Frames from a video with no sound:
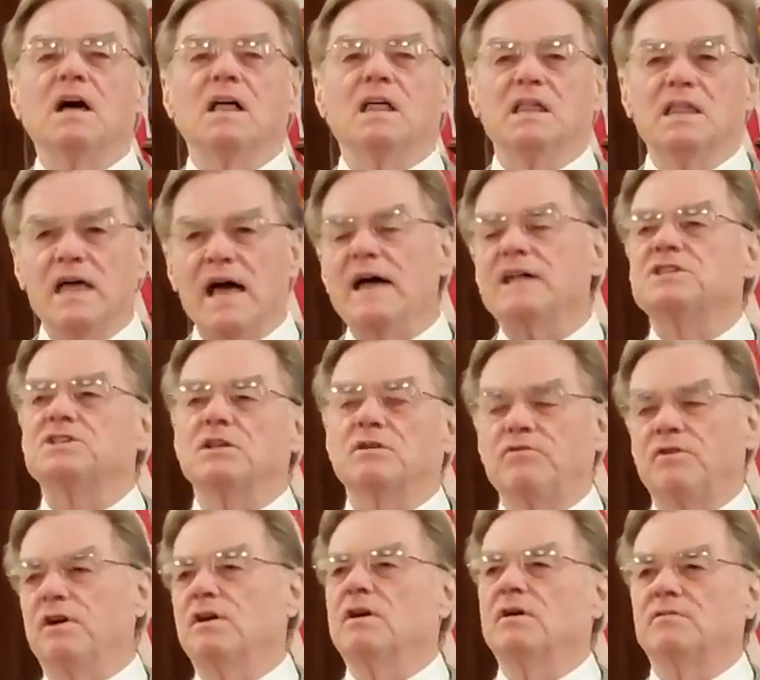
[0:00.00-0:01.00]
That's the
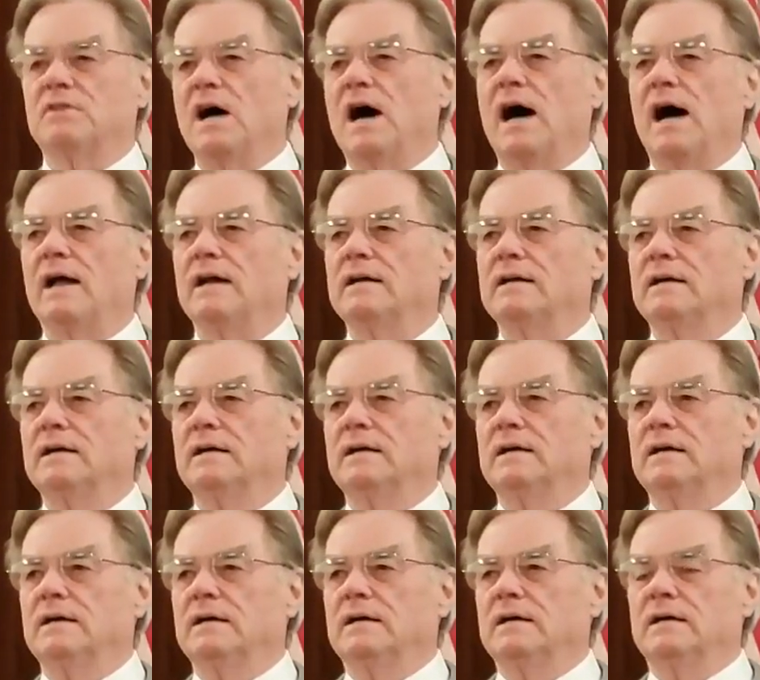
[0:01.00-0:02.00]
fear of God.
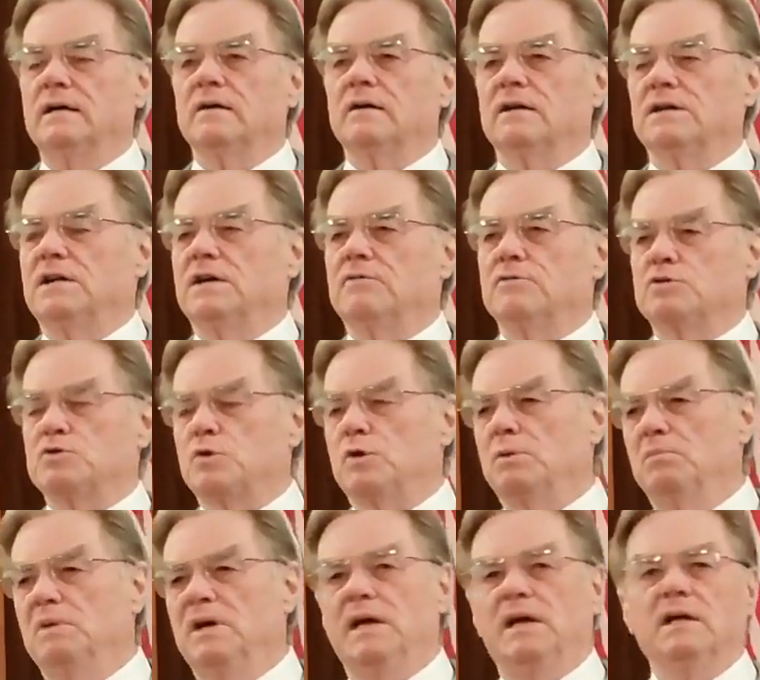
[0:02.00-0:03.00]
The only difference
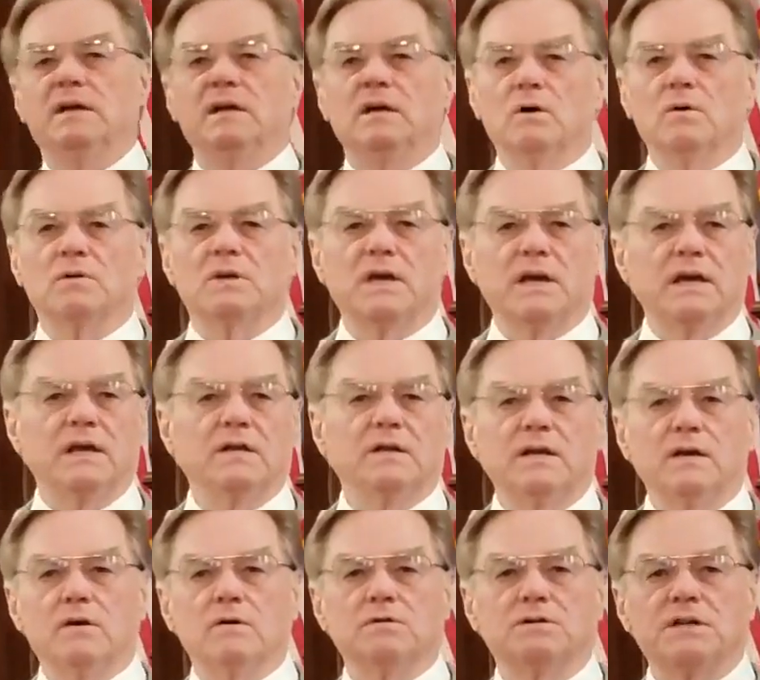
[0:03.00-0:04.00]
between me and the old king in
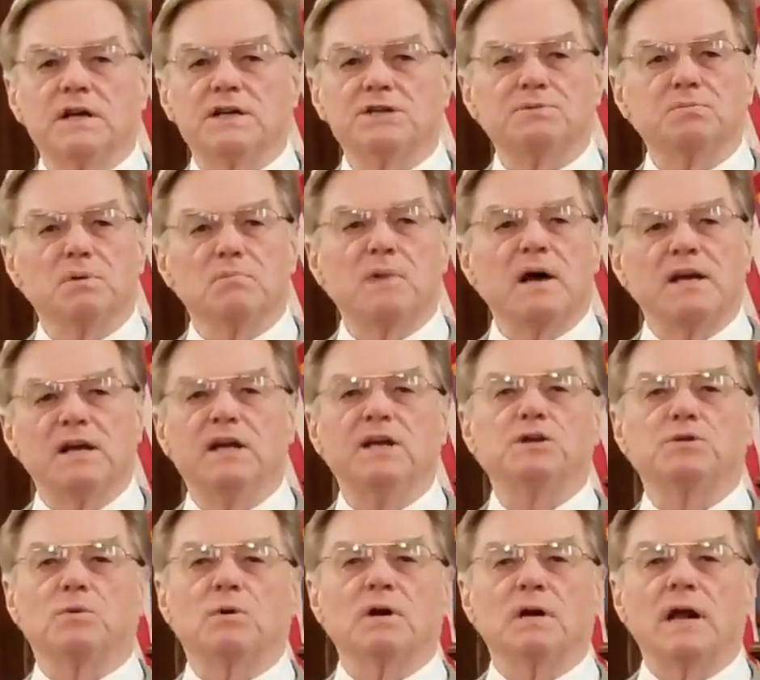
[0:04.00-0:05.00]
the Old Testament, my
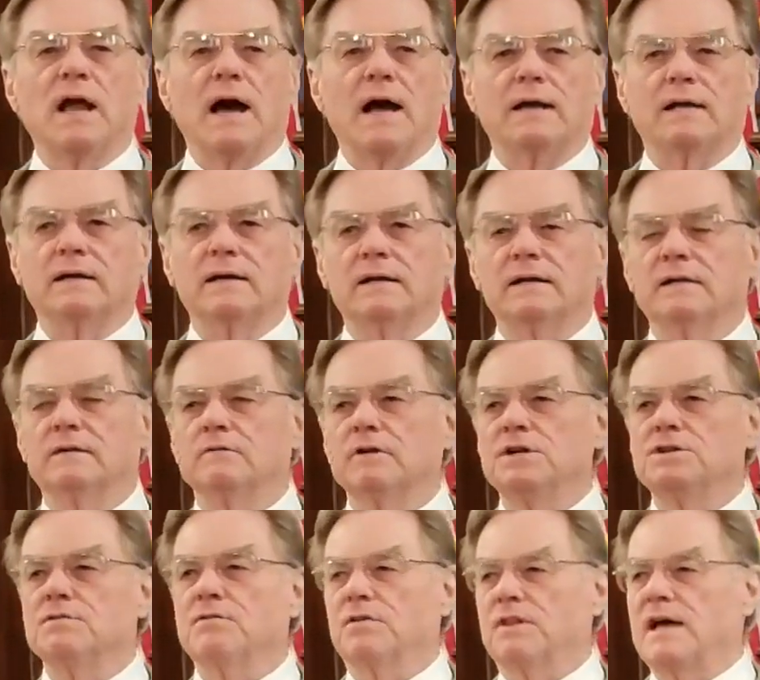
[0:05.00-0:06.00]
knees weren't knocking. And the
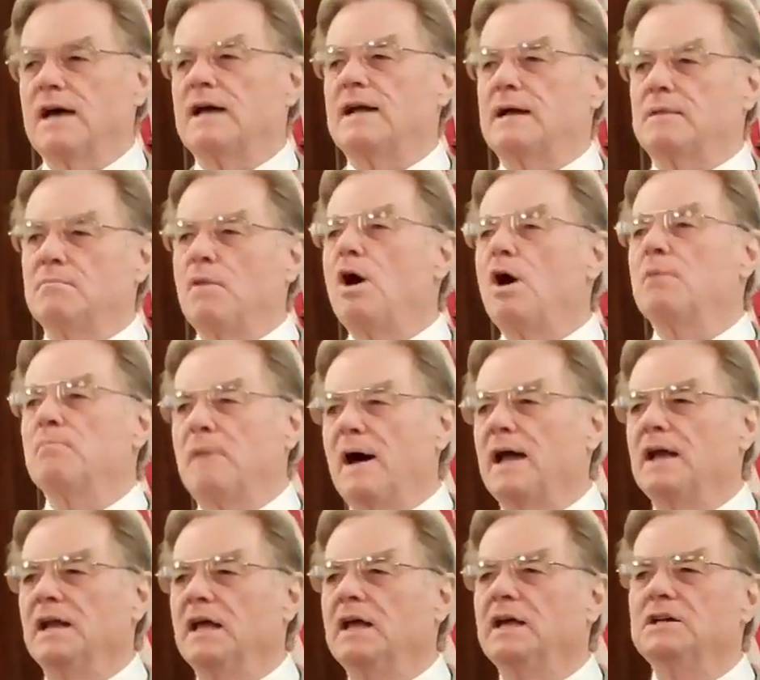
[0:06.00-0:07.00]
reason for that, I'm on
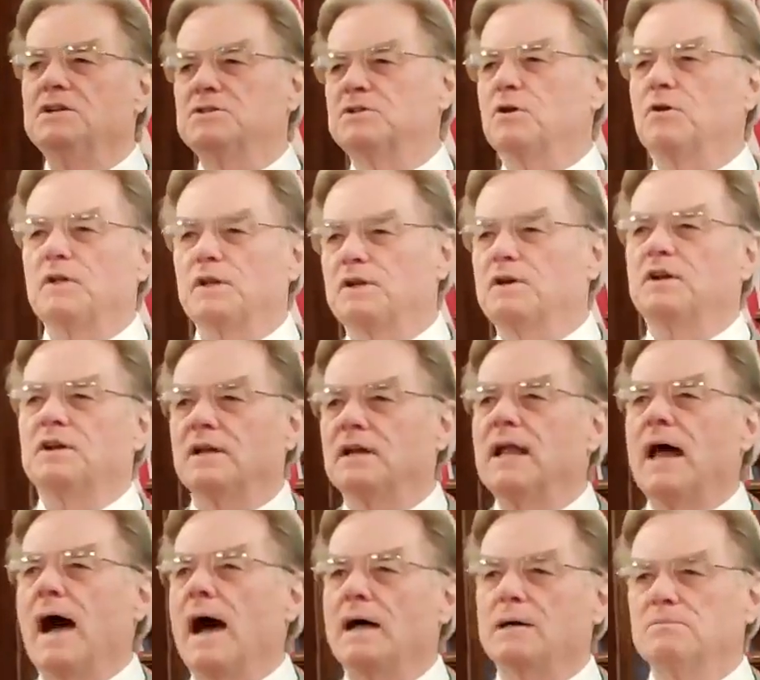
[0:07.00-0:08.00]
my knees, so they couldn't
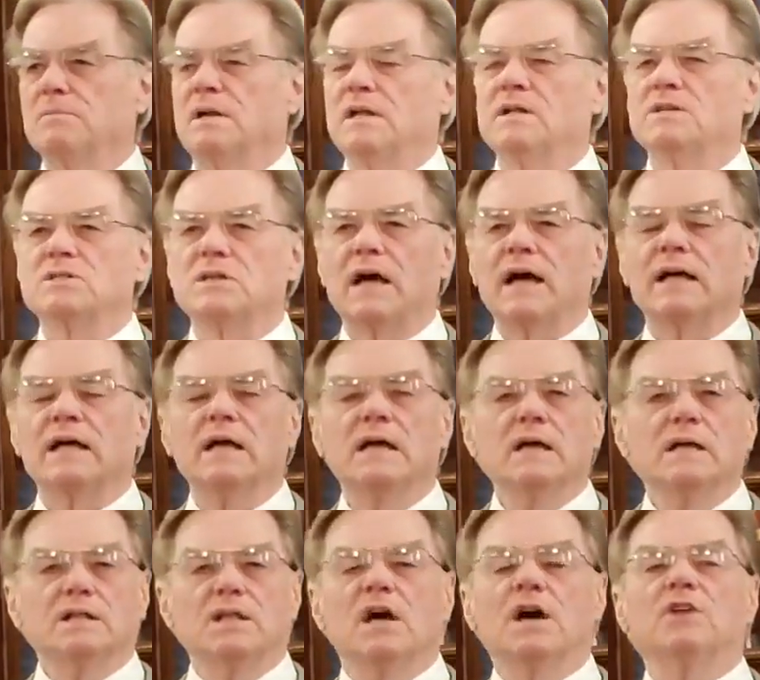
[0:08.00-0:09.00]
knock. But it's like
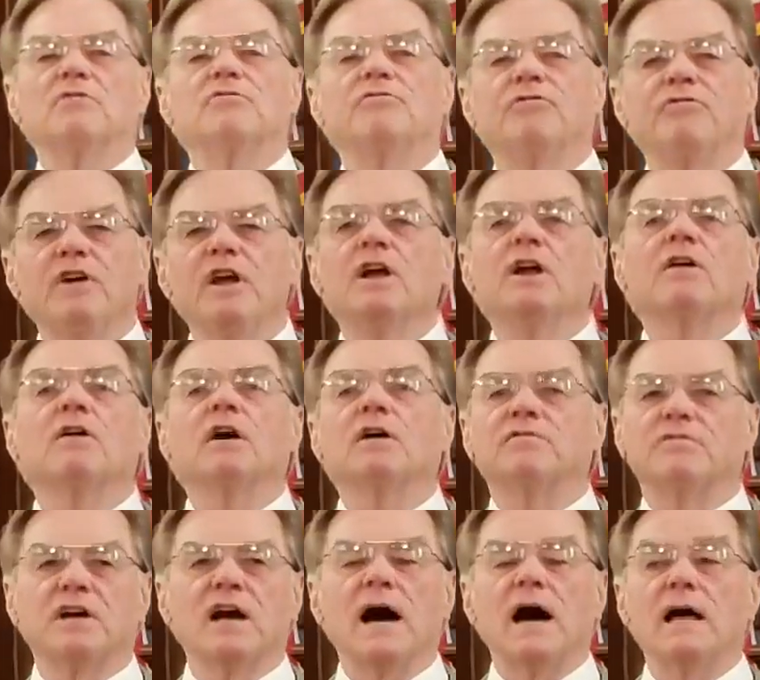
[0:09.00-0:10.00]
the fear
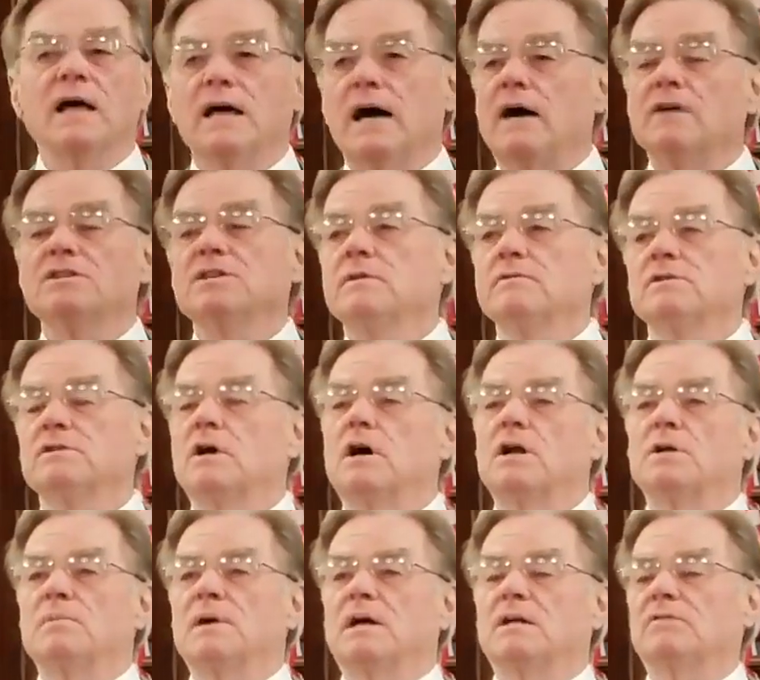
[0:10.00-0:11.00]
of God. I was never
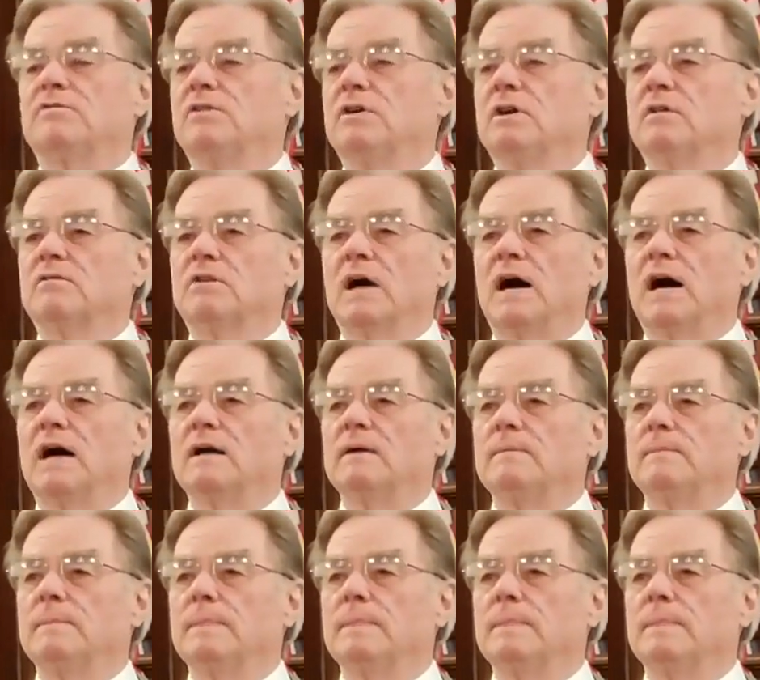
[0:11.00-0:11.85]
taught about the fear of God.